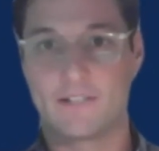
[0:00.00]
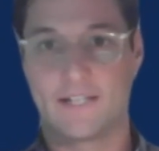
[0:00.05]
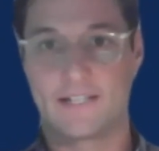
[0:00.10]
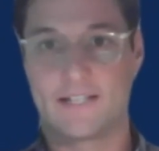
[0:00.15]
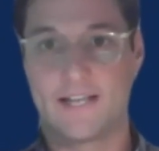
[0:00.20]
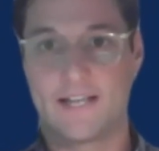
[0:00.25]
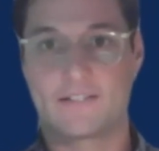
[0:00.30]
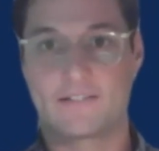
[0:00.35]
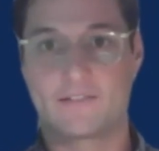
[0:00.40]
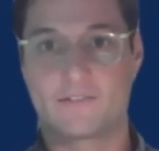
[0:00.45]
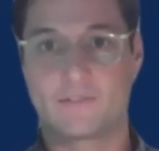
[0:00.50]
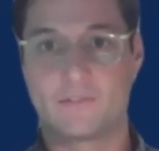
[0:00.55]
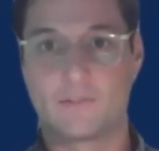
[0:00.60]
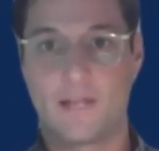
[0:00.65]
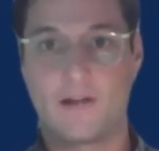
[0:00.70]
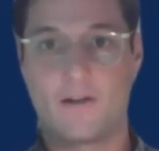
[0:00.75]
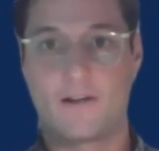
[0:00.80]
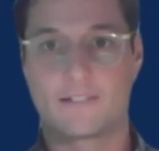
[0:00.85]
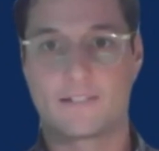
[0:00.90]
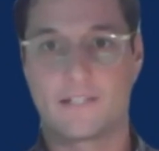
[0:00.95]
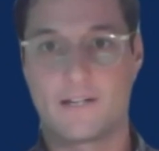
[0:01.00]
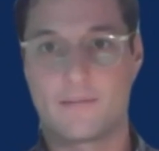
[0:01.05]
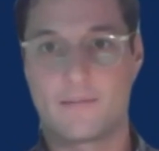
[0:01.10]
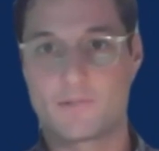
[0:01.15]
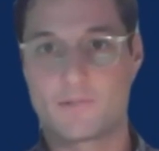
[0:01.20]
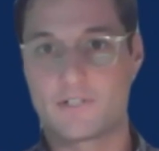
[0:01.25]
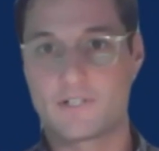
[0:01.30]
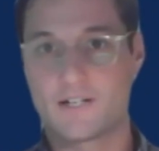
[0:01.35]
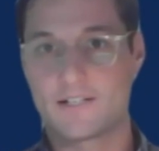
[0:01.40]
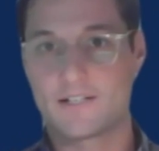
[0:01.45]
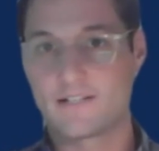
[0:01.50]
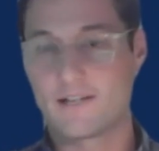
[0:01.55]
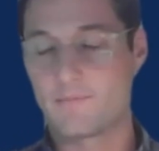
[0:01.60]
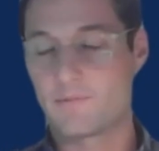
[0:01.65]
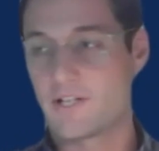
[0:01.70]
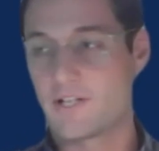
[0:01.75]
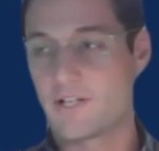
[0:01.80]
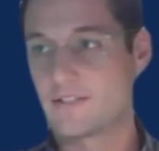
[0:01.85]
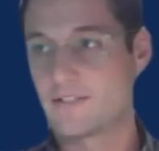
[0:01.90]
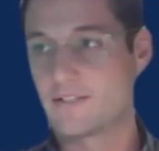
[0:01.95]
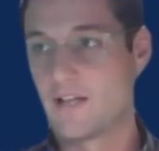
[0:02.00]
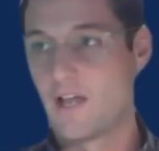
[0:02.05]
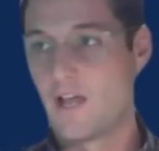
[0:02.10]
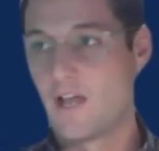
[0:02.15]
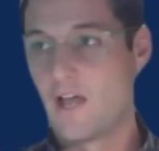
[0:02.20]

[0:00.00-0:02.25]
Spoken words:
Like, that's layering assumptions on assumptions,